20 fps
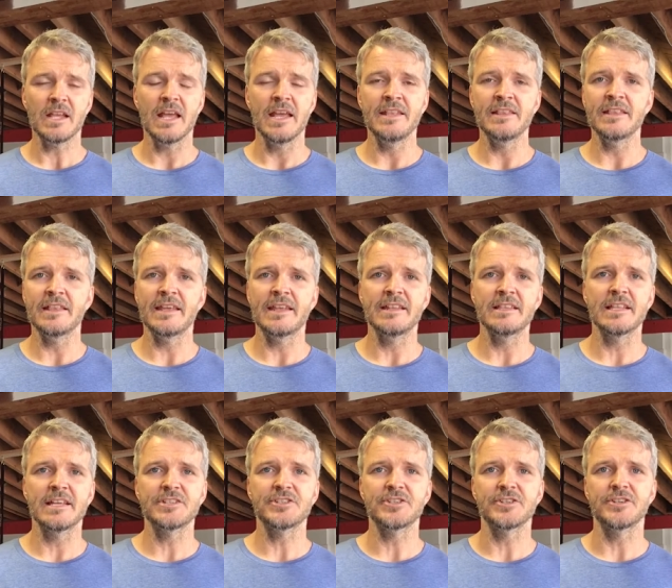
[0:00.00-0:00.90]
And then
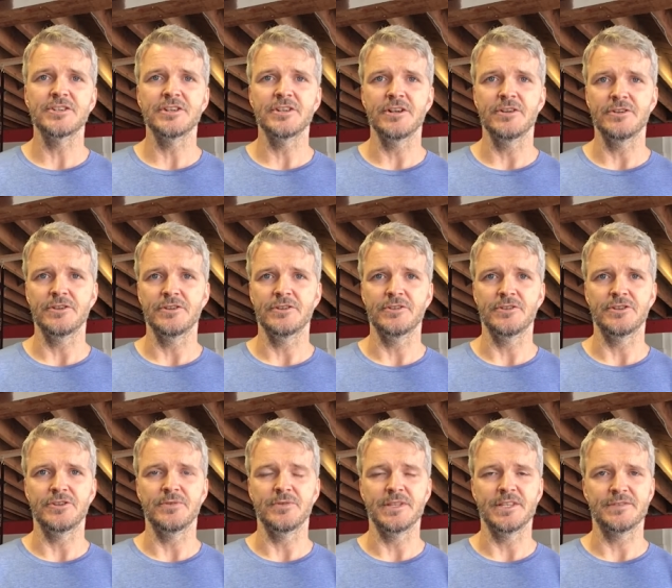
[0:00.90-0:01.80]
unless you're
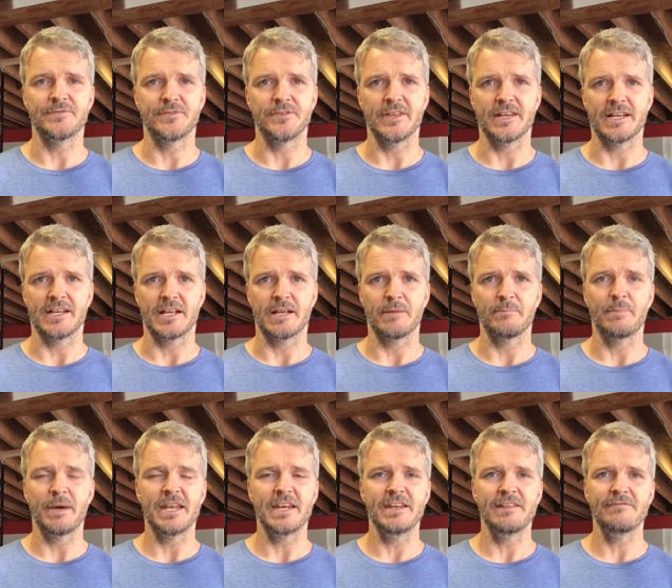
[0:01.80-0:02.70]
doing this for like a
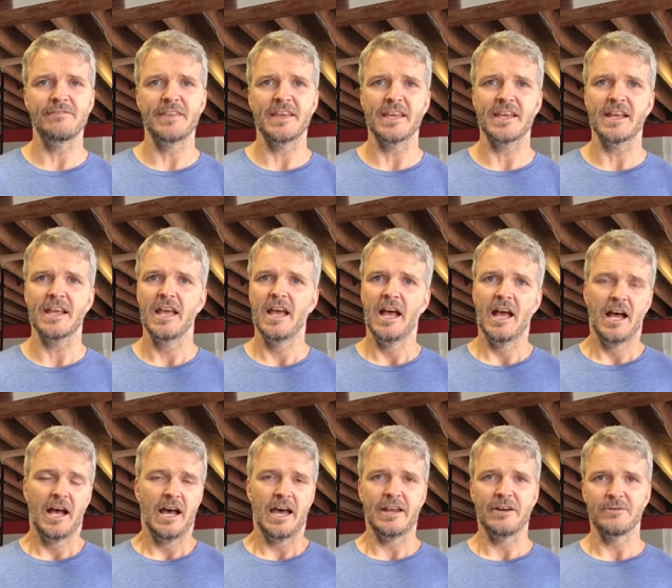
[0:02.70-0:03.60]
competitive thing,
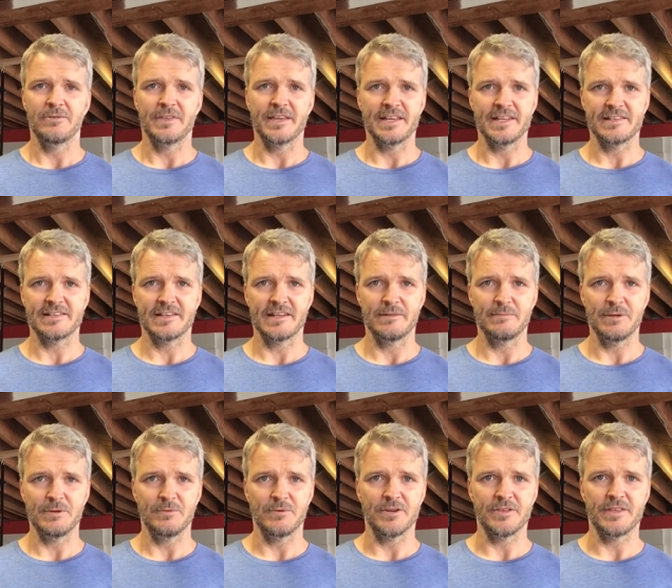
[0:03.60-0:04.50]
I don't think it's gonna
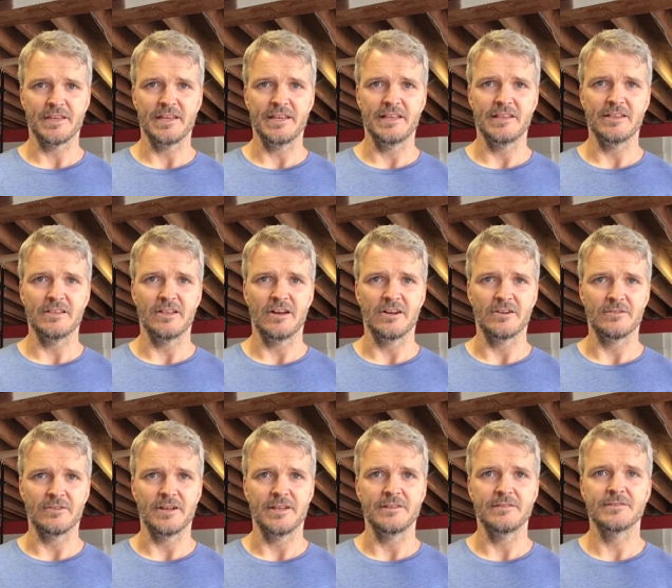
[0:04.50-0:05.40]
be worth it in the long
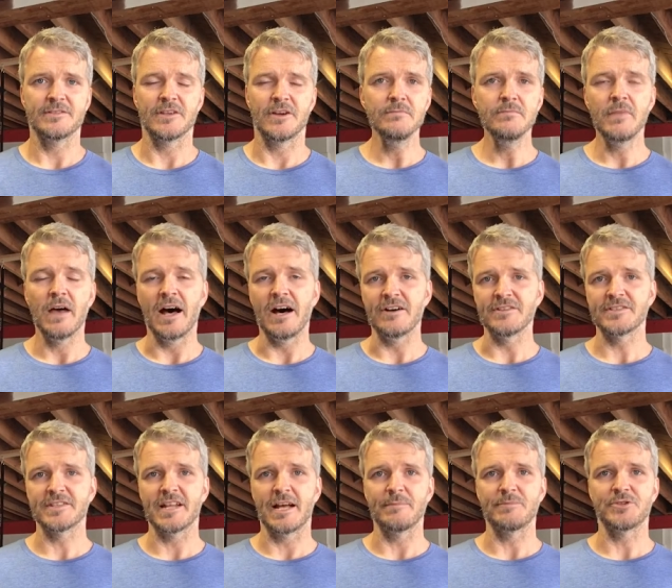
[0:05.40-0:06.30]
run. So I'll
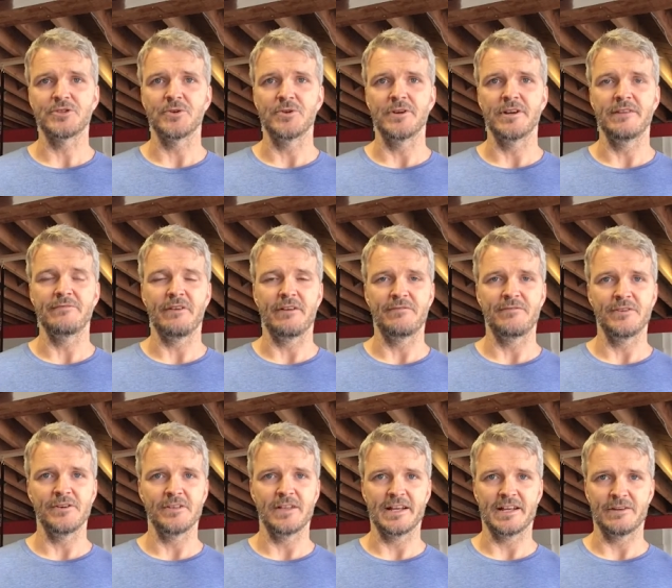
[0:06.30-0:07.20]
stop short if I
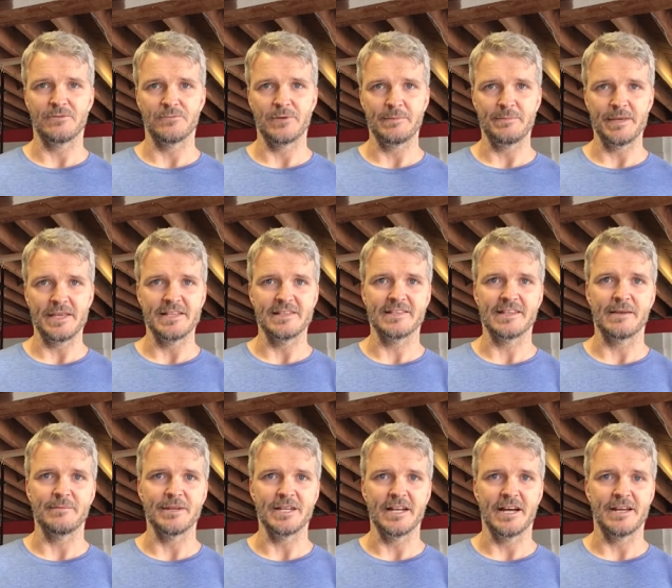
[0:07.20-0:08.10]
feel like a rip is
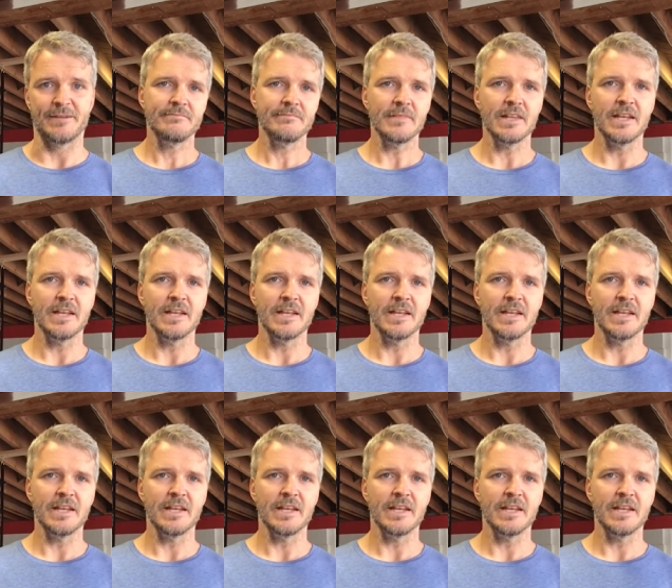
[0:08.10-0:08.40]
coming on.